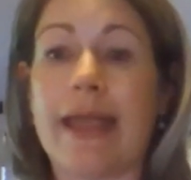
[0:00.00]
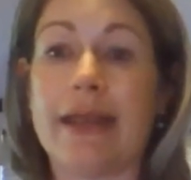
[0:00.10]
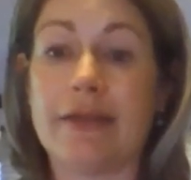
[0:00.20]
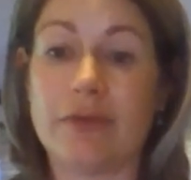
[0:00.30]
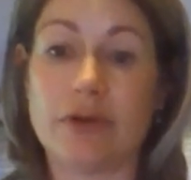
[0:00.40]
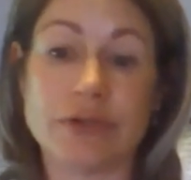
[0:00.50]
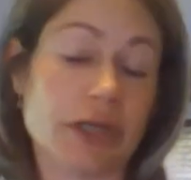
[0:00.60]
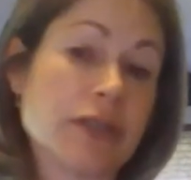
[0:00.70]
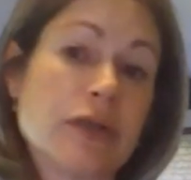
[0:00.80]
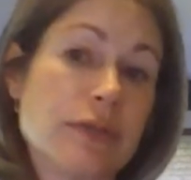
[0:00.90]
And if you're
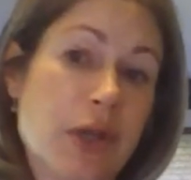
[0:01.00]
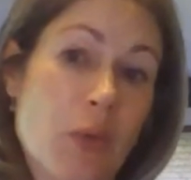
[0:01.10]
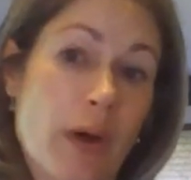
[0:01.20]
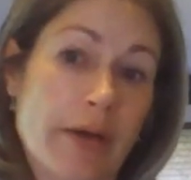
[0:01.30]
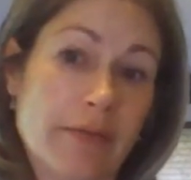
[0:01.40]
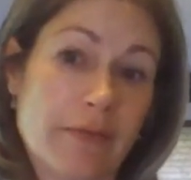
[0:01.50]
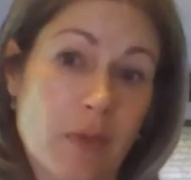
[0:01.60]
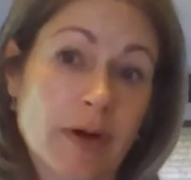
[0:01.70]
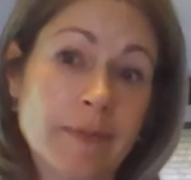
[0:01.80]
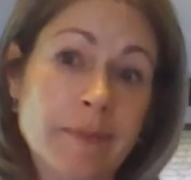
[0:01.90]
just using one
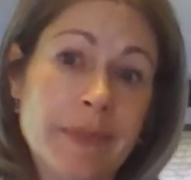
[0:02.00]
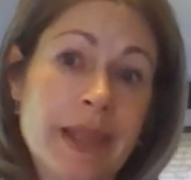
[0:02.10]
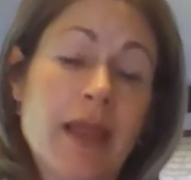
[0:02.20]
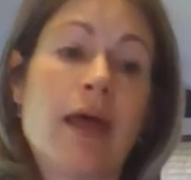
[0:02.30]
form,